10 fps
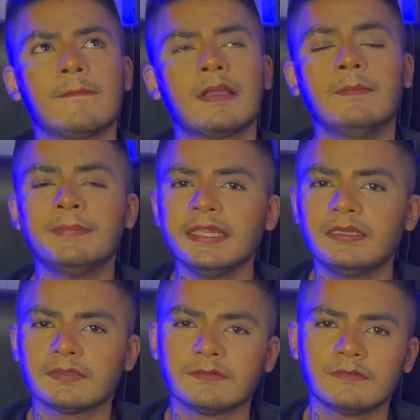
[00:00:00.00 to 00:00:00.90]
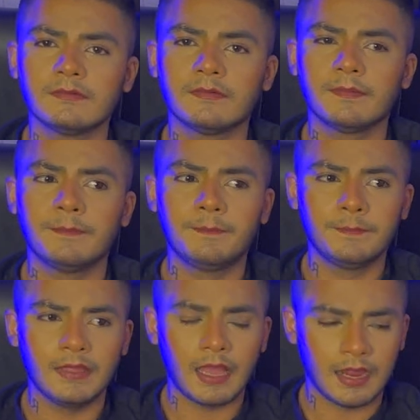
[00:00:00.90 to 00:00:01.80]
complete.
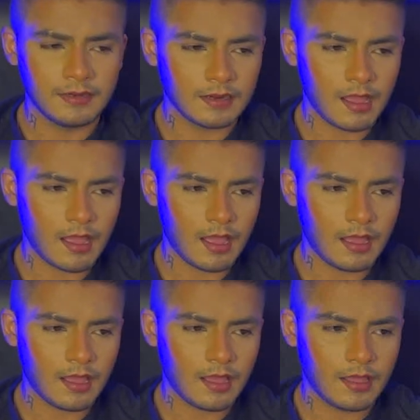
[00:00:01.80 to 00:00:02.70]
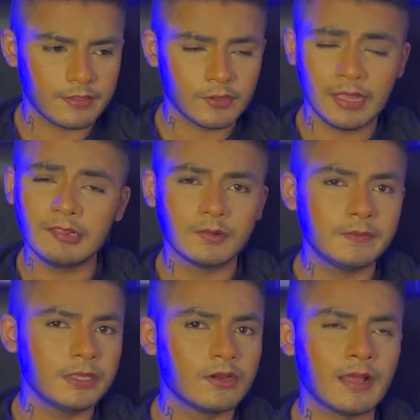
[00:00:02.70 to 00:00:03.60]
And your health will
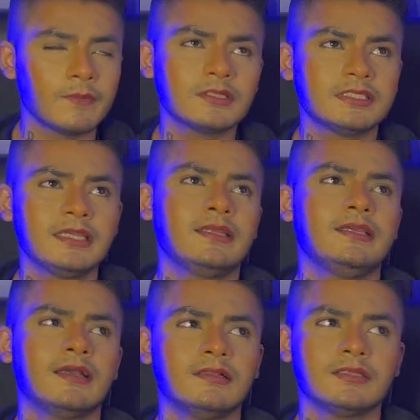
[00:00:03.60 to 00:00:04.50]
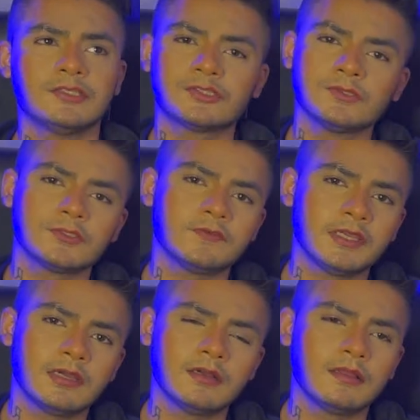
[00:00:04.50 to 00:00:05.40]
be good. I'm not seeing any health issues over
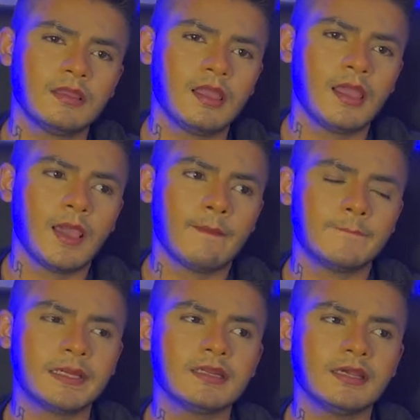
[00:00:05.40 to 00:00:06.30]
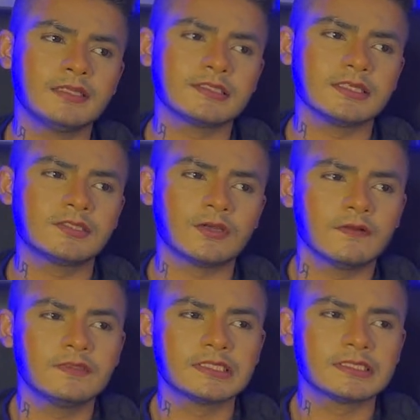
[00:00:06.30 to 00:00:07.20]
here, but it's sort
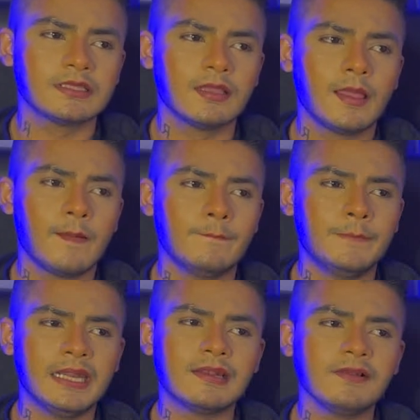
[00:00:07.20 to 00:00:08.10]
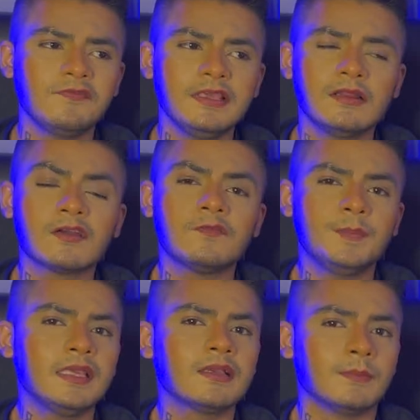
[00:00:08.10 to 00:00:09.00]
of this mental feeling of
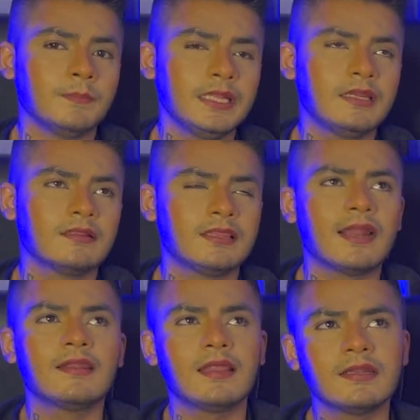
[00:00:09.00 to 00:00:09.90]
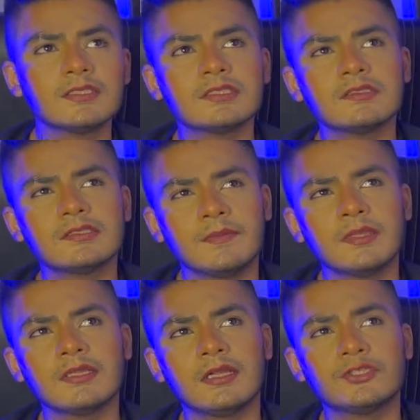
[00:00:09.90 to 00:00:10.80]
being complete. That is
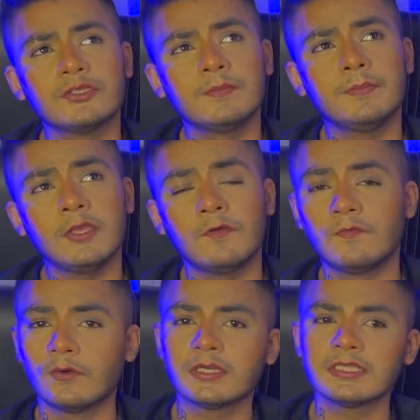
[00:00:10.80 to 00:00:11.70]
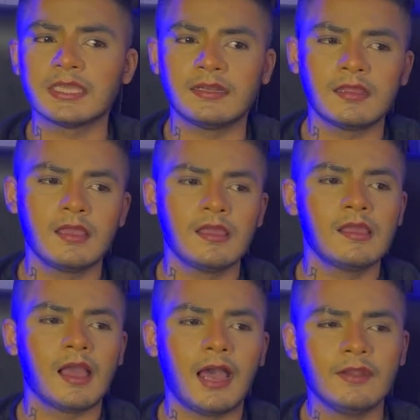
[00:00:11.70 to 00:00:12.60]
something that should be your focus. And
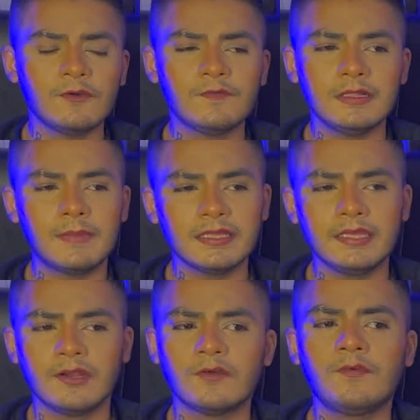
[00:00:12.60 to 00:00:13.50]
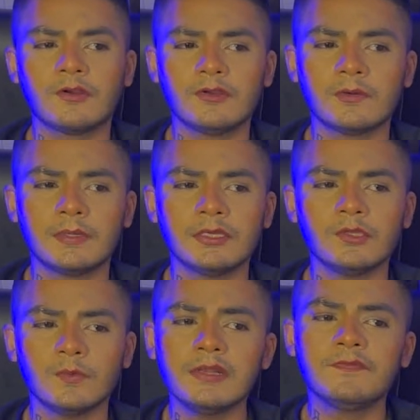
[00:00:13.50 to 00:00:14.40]
I do feel by the end of October,
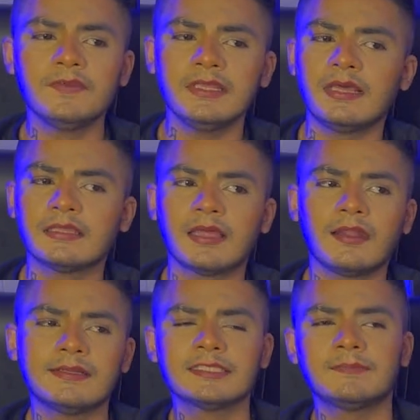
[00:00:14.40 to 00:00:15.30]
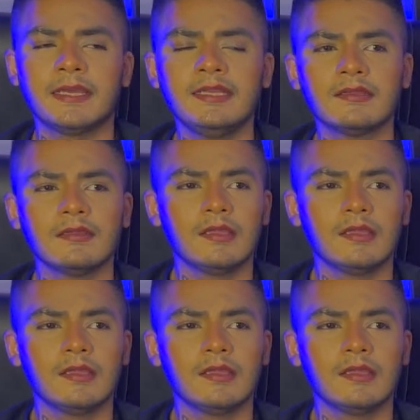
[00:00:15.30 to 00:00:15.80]
you will feel like that despite